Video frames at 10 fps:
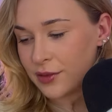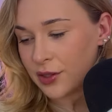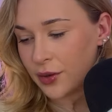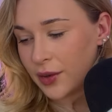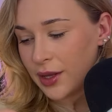
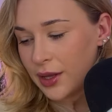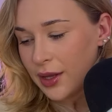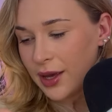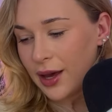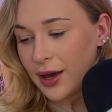So
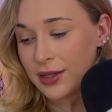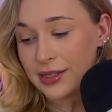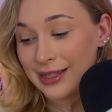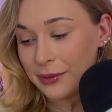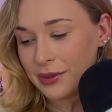
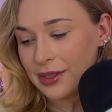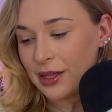dealing with the